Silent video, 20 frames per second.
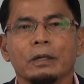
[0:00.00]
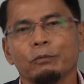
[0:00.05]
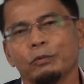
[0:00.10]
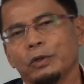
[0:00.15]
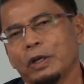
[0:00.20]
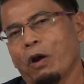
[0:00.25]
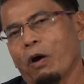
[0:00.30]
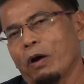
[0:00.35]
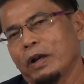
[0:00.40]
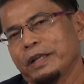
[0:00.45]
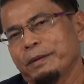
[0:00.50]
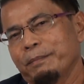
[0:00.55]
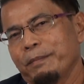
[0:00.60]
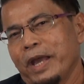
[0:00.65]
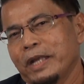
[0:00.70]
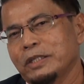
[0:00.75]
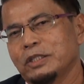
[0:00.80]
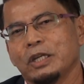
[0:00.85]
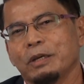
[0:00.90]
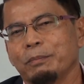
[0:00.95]
We call it
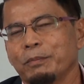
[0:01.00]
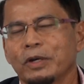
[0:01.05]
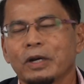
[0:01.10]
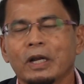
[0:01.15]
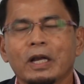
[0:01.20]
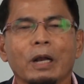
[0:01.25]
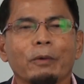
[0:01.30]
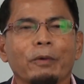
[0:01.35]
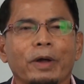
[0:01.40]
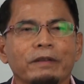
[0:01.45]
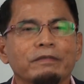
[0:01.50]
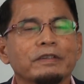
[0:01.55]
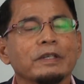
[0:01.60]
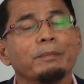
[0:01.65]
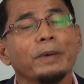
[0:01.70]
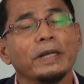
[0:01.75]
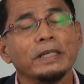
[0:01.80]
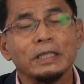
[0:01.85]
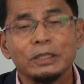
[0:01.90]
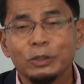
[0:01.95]
magic, miracle, whatever,
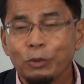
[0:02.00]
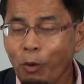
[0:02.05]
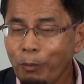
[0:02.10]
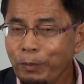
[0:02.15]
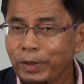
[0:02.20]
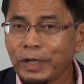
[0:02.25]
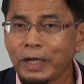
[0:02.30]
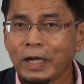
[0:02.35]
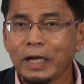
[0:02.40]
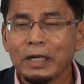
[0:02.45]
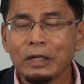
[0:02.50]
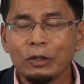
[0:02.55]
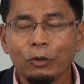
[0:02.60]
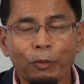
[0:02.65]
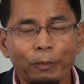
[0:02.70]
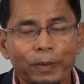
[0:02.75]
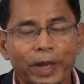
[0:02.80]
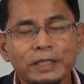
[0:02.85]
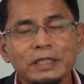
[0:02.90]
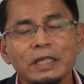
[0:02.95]
but there's no miracle,
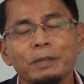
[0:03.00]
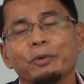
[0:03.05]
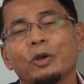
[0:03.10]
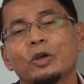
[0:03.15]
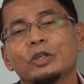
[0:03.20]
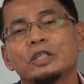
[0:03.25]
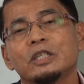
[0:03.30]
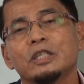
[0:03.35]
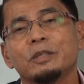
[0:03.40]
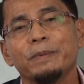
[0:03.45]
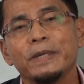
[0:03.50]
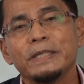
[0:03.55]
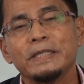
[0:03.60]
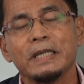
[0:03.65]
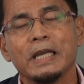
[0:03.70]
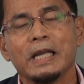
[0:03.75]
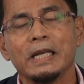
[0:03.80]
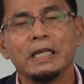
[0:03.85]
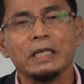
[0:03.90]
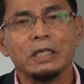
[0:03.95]
no magic, because it's
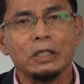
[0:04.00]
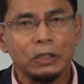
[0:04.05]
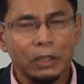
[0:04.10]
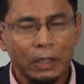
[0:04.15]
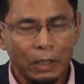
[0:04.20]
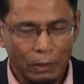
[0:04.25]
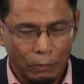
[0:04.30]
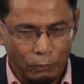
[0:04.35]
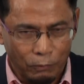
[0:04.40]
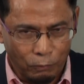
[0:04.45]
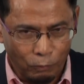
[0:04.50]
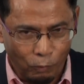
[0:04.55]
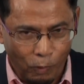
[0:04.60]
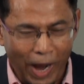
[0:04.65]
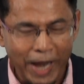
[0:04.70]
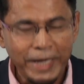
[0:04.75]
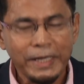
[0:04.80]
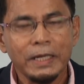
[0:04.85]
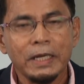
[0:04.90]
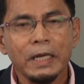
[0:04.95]
basically
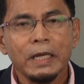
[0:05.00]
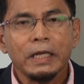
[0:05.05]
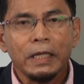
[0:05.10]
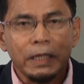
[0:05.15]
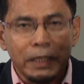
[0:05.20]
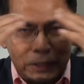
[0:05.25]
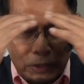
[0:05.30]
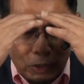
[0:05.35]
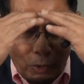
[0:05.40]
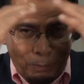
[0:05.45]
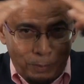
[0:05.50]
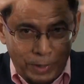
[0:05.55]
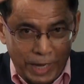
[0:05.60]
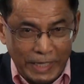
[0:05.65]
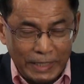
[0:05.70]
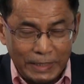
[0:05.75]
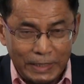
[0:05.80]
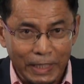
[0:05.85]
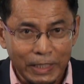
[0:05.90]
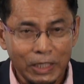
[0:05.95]
one, it is your
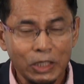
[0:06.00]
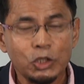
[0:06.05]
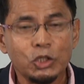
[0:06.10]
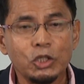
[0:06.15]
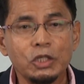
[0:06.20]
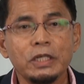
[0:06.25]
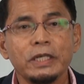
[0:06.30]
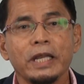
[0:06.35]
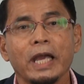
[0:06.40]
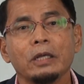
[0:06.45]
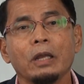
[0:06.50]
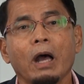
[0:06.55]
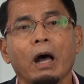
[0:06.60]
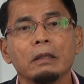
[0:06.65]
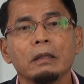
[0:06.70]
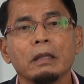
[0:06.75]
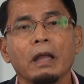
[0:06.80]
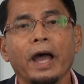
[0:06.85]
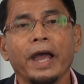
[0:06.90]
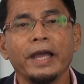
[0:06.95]
brain synergy that
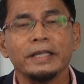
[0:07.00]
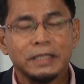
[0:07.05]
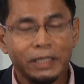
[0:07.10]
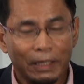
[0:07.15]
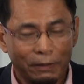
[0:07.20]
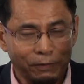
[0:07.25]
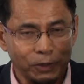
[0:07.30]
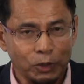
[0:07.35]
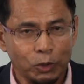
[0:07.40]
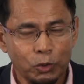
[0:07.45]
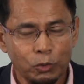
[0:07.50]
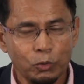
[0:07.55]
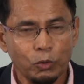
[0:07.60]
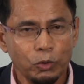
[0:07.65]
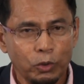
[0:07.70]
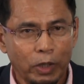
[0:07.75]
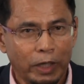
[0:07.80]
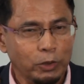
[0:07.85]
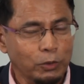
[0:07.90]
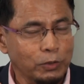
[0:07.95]
Allah has given you.
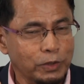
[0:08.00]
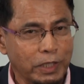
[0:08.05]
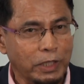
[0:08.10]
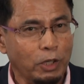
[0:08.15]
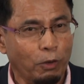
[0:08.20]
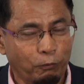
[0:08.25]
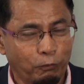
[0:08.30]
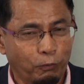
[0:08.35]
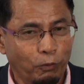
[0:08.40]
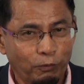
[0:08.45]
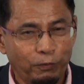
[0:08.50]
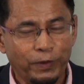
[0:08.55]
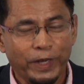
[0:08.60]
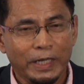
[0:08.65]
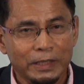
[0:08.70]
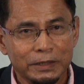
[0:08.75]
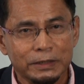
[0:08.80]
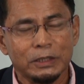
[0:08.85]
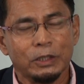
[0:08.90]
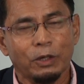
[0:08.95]
You are using your full
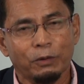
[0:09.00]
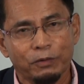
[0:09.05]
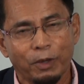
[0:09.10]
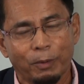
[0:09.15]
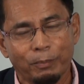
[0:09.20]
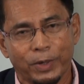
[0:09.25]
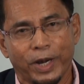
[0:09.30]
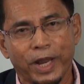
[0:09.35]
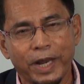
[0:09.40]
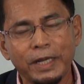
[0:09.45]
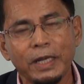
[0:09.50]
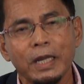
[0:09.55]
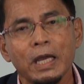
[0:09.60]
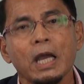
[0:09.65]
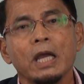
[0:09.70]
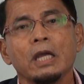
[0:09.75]
faculty of your brain.